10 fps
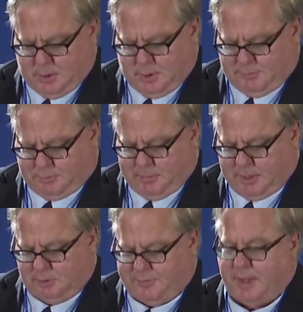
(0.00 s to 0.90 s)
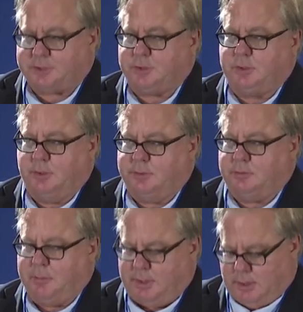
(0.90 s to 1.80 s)
for manufactured goods
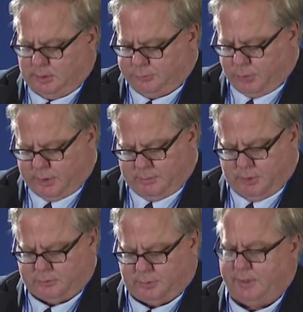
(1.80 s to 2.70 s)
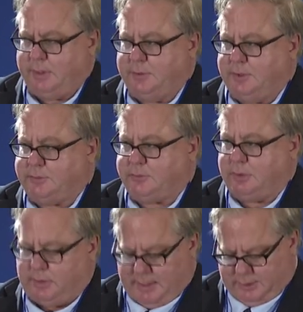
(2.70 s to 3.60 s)
made elsewhere, mostly in
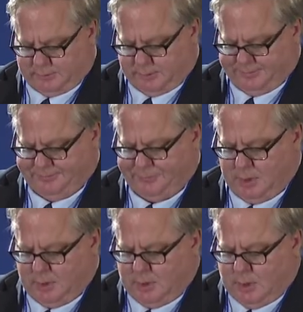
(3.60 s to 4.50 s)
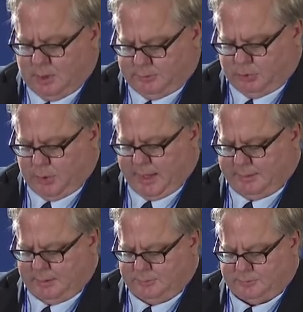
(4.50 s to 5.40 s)
industrial Asia. To add
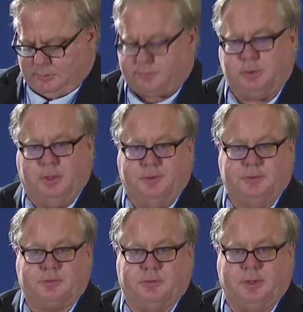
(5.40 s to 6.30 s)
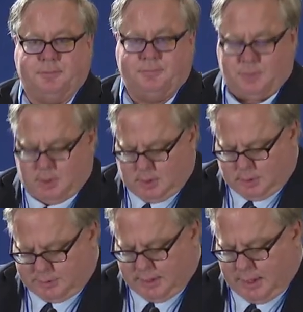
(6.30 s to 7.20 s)
insult to industry,
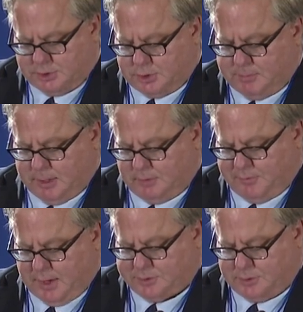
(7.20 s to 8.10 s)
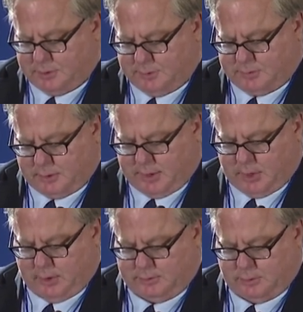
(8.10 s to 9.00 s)
the Asian manufactured goods are
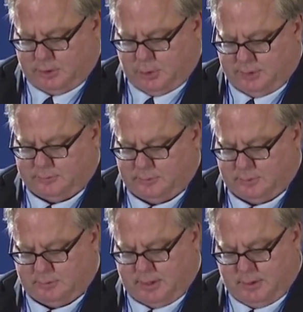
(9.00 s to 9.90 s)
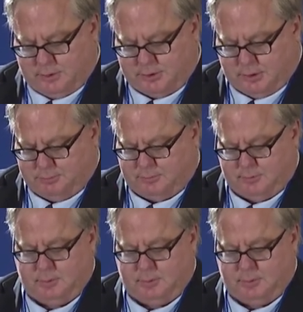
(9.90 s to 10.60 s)
carried to the U.S. in container ships,